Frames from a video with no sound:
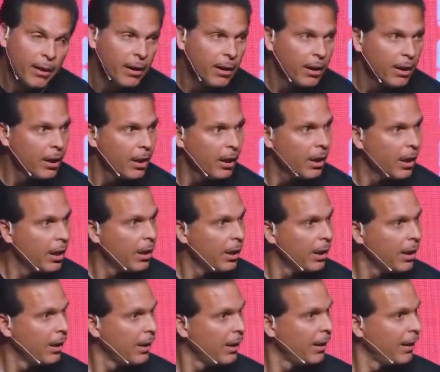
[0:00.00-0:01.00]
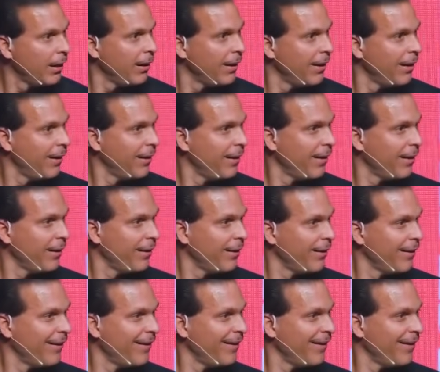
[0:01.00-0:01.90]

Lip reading: (no one is talking)